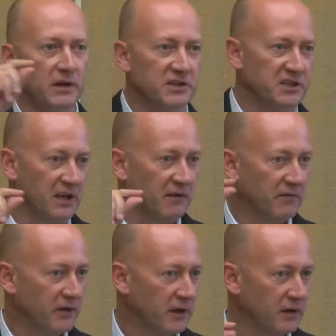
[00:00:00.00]
incentive
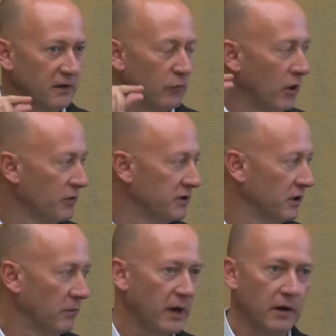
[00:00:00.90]
thing that we always
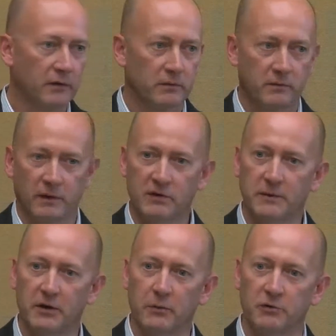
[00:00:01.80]
hear about, that was
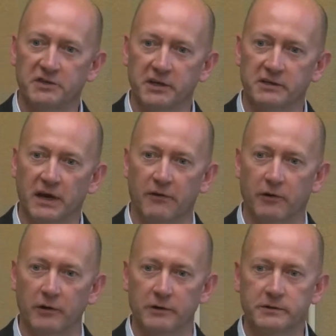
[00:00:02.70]
about number 6 down the
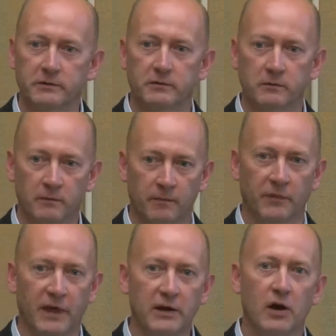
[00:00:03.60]
list.
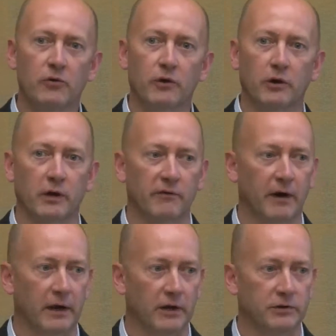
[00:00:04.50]
They know they're going to get
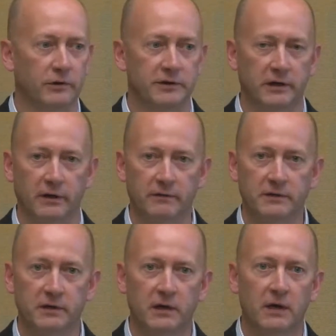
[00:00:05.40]
financial
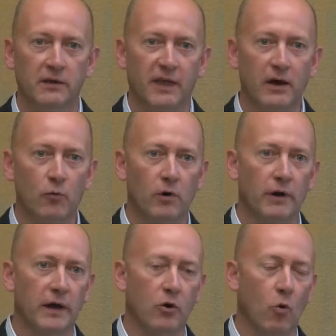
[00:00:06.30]
incentives. They
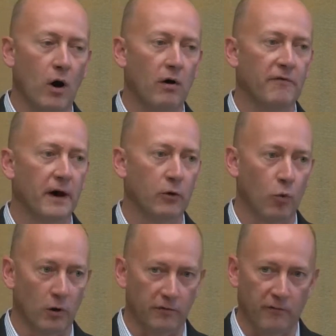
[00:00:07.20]
want a qualified
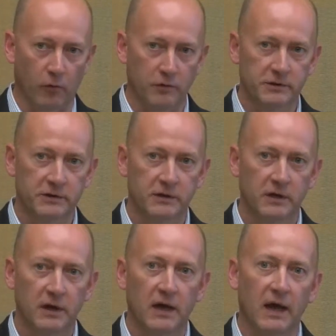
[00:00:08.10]
workforce,
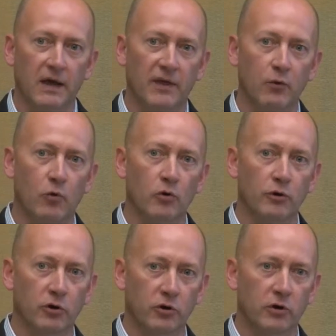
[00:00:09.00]
and they
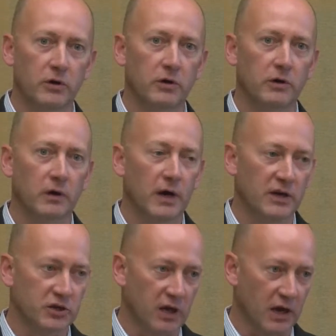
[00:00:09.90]
want good
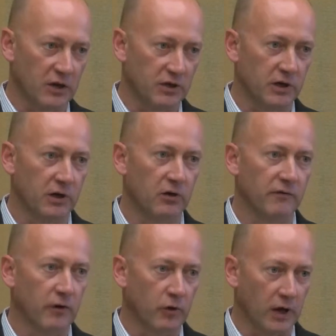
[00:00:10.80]
education and good
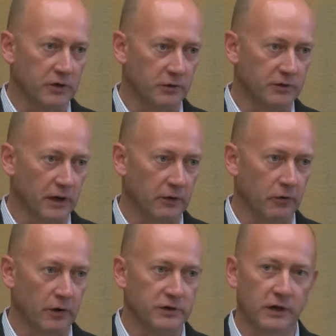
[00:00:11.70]
vocational
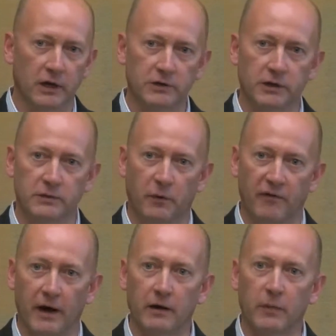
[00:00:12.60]
technical education that's
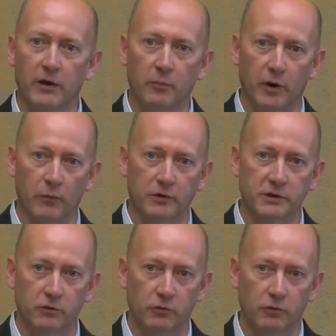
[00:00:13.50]
provided by the public
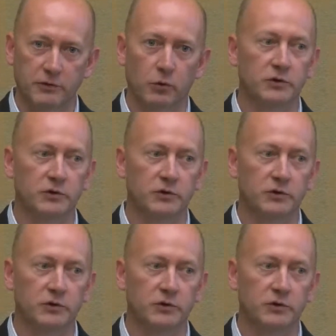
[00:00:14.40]
schools,